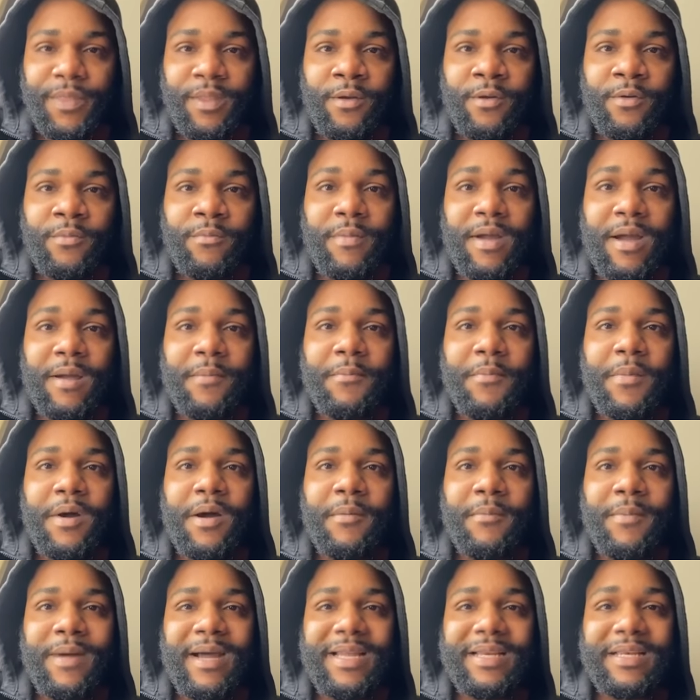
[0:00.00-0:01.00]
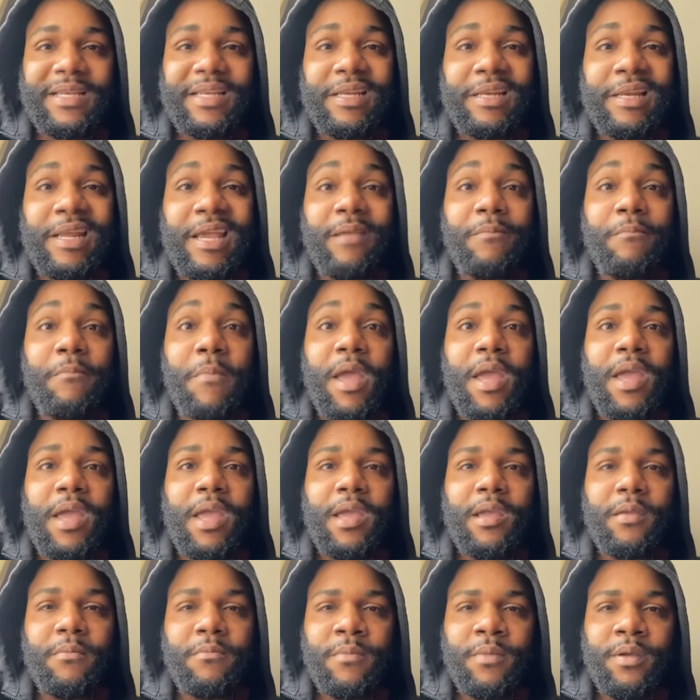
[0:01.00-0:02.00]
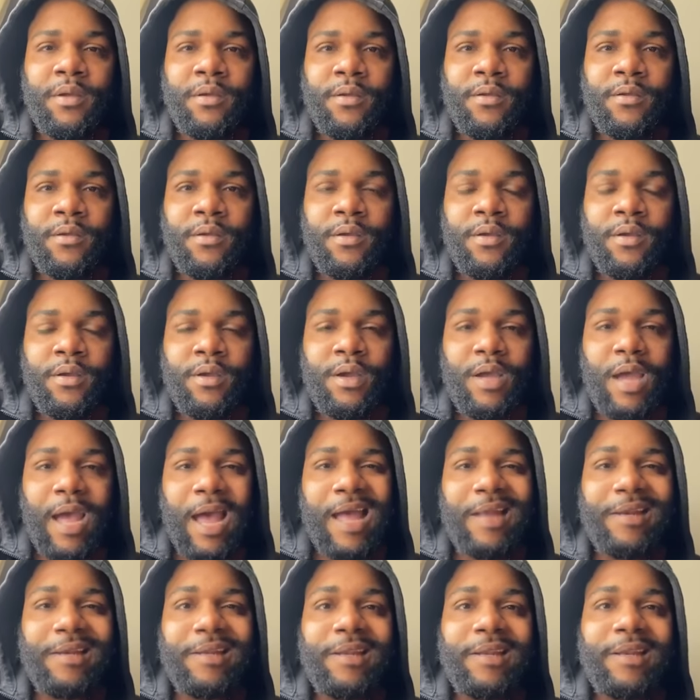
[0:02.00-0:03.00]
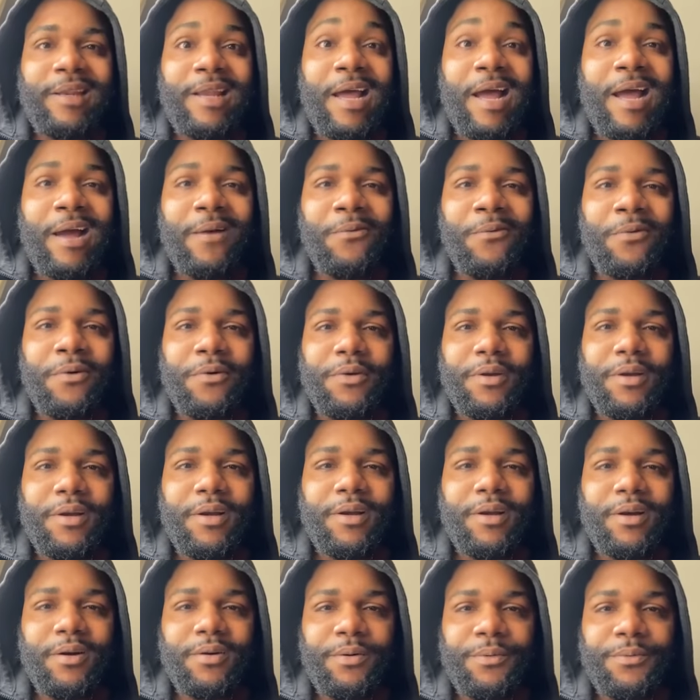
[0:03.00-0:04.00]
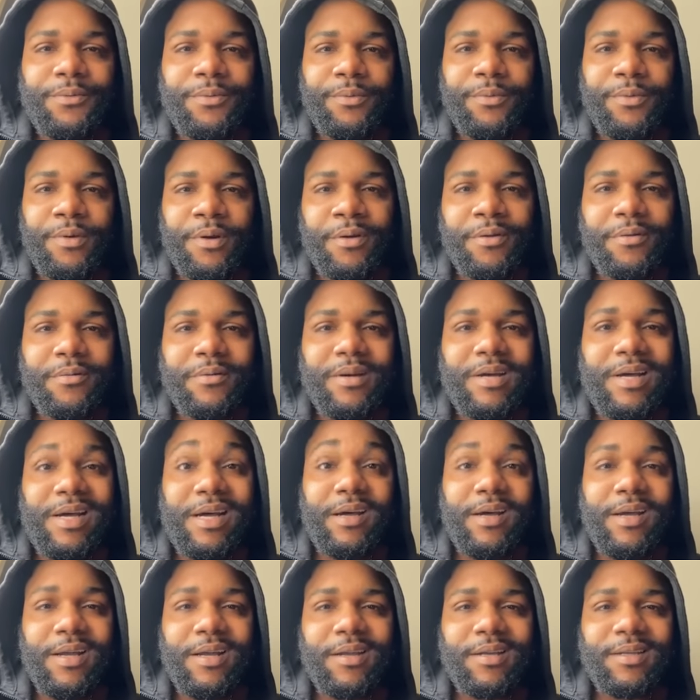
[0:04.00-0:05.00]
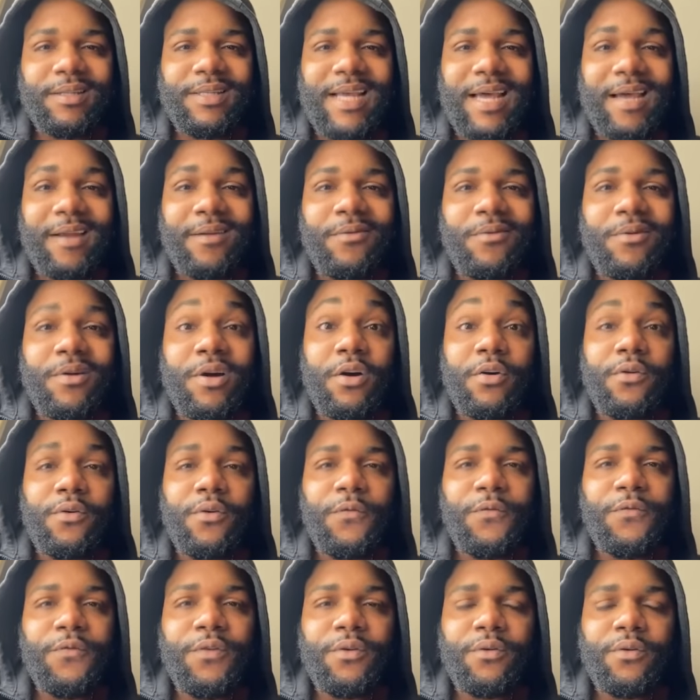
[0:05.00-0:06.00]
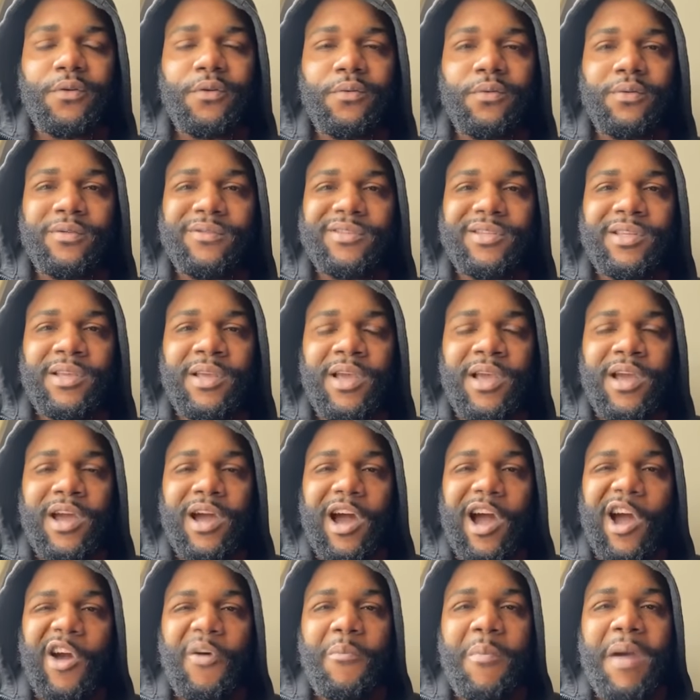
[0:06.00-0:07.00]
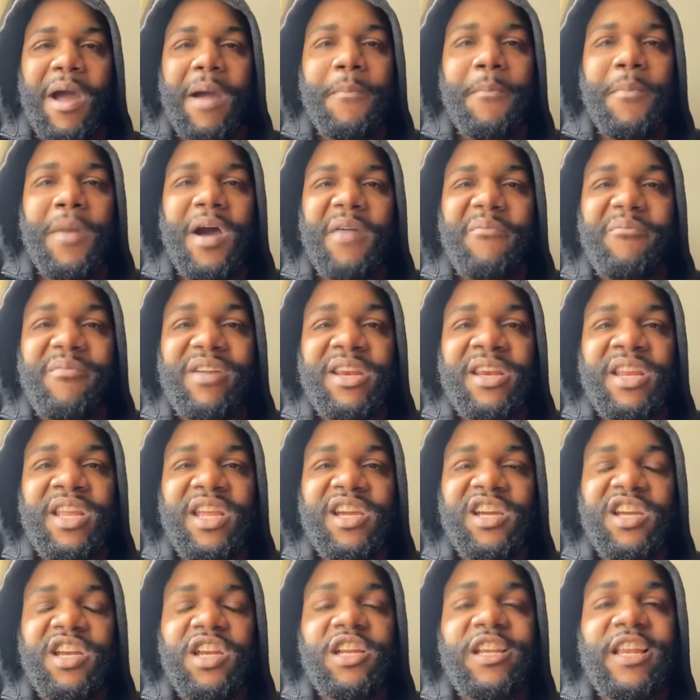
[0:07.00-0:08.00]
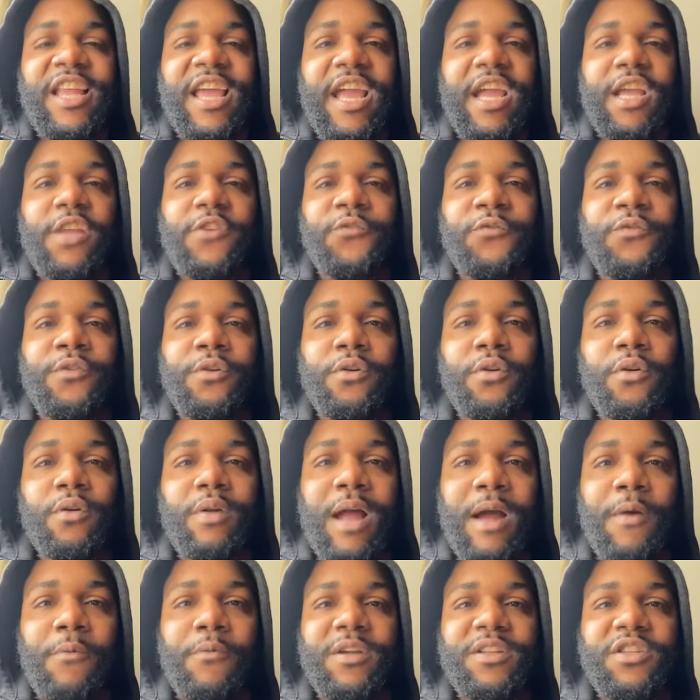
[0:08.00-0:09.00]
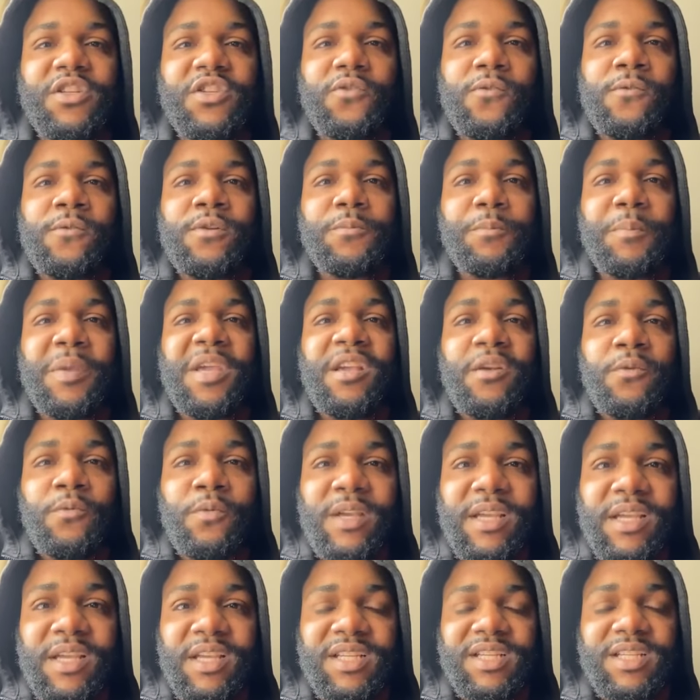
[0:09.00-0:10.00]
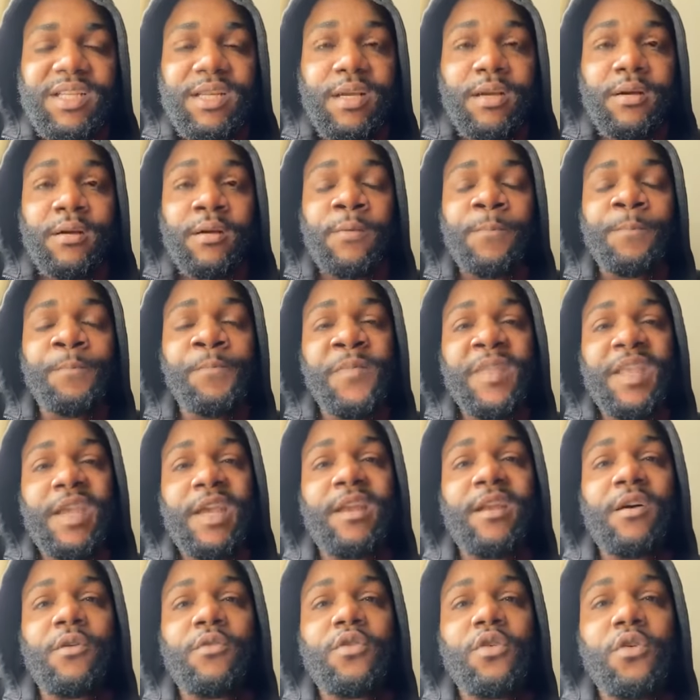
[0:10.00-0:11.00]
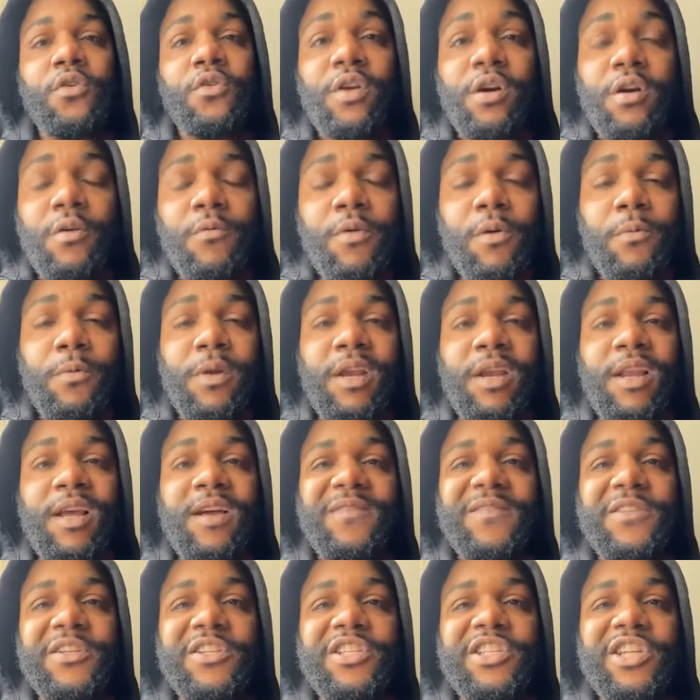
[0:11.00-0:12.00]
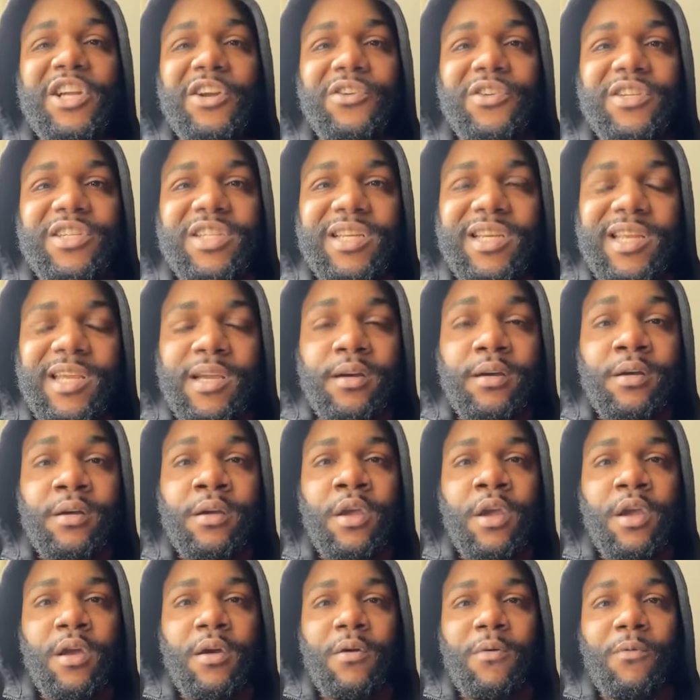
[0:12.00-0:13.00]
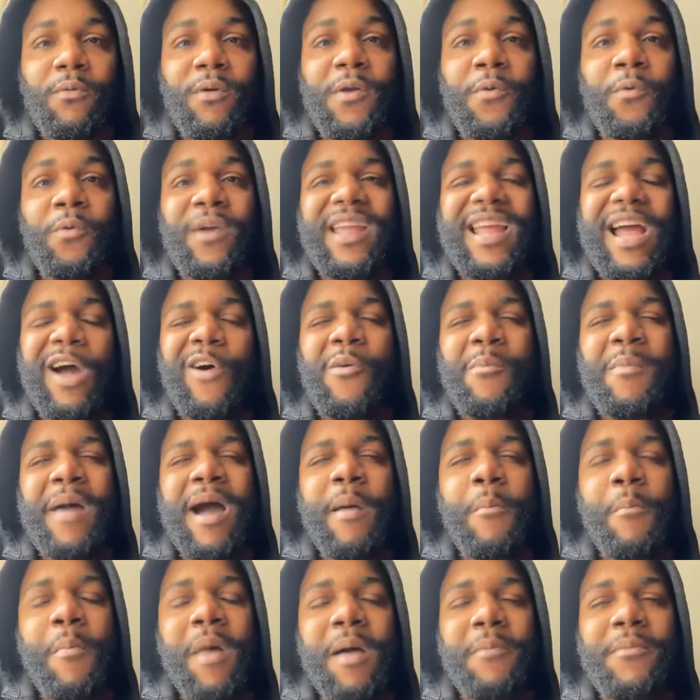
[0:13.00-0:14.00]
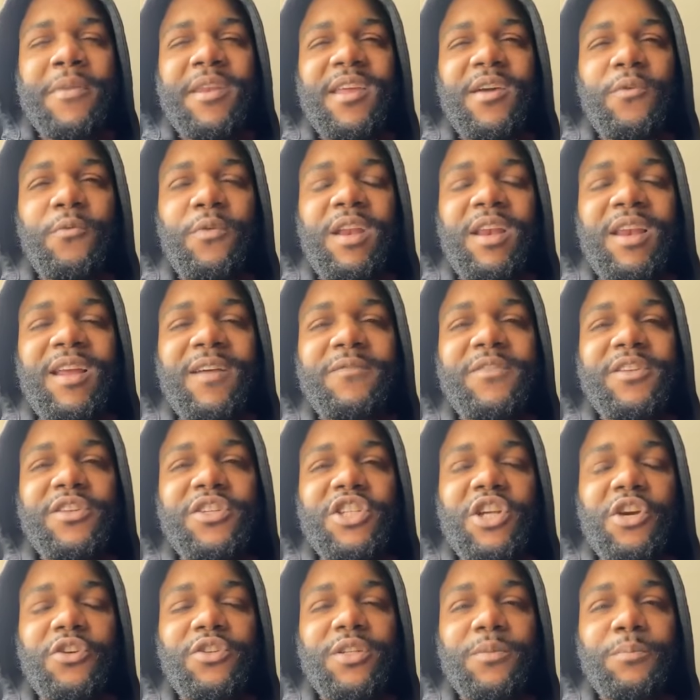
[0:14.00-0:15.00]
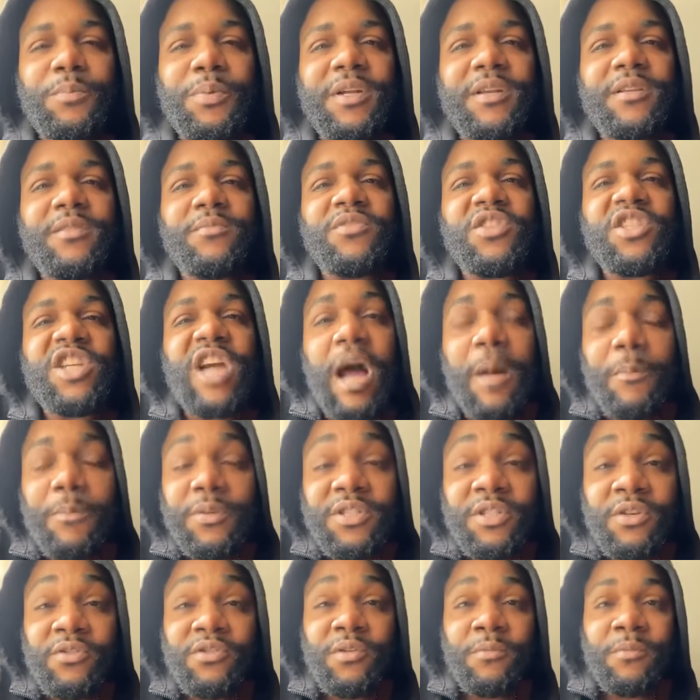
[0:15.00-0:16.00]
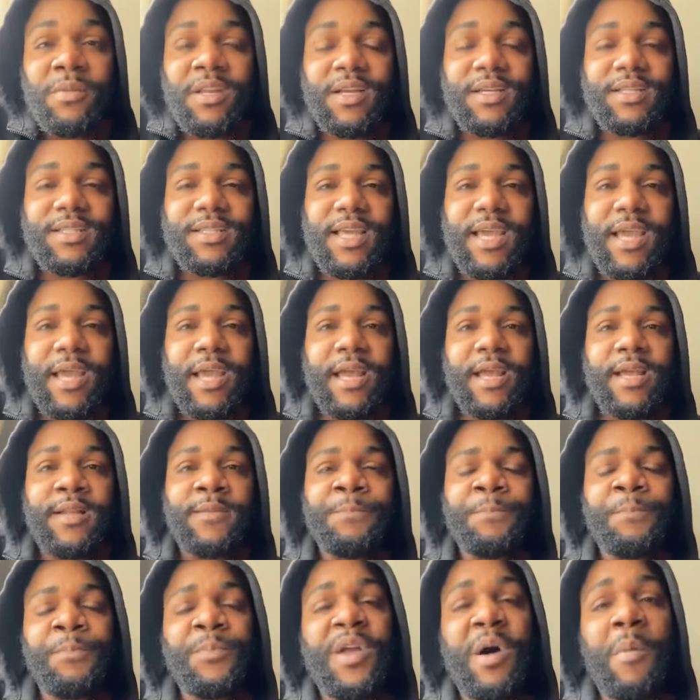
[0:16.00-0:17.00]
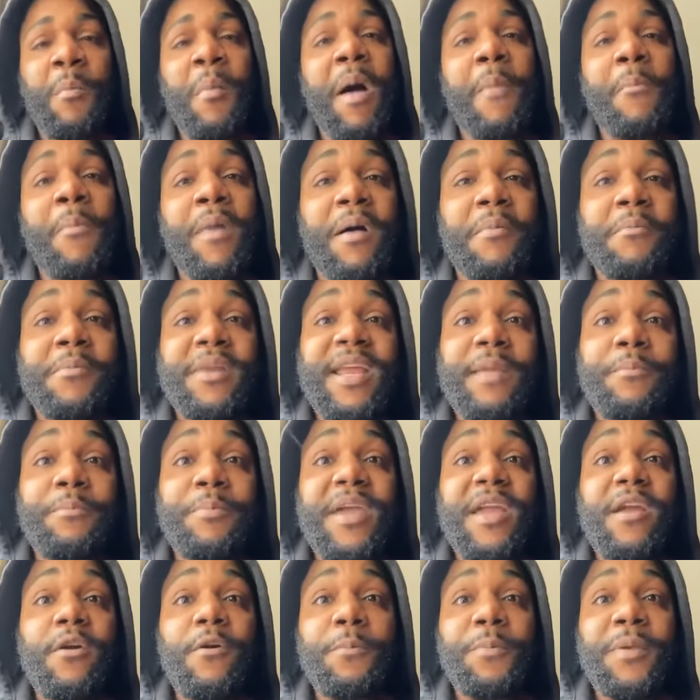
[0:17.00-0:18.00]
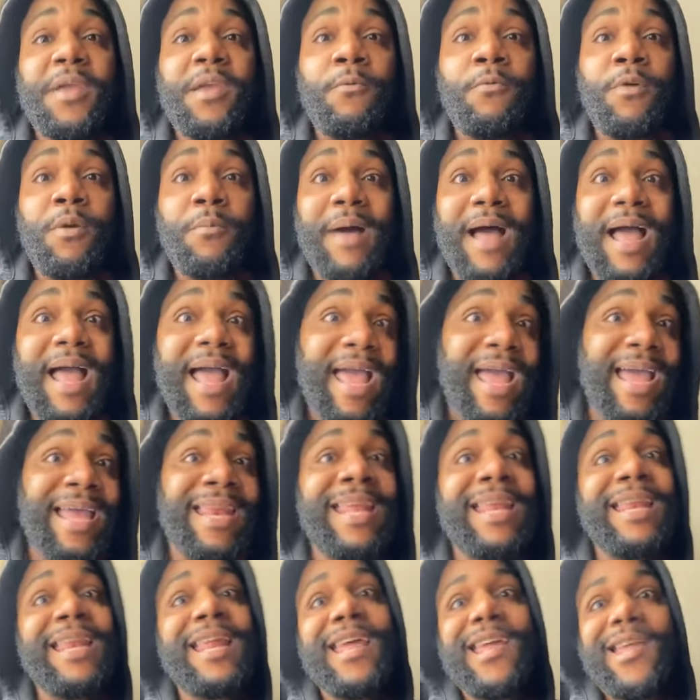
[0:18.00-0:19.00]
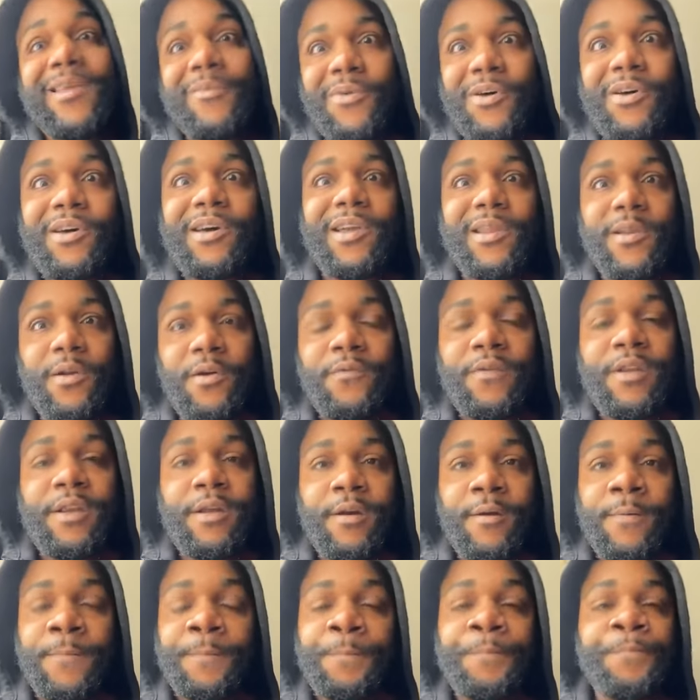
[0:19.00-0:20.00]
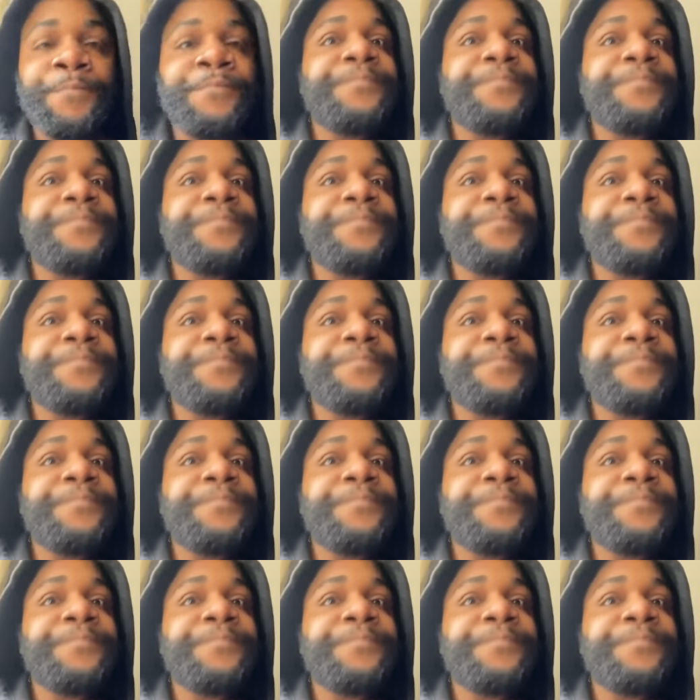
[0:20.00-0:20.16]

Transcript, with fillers: On my mama, I didn't, they made me. I did not want to go on God because I don't go to funerals. On my mama, nigga, the last funeral I went to was Pee Wee's, nigga. And on Crip, when we left the church, nigga, we went on my mama, nigga, we left the church and put them choppers on them niggas' ass. On my mama, they buried Pee Wee behind that neighborhood over there.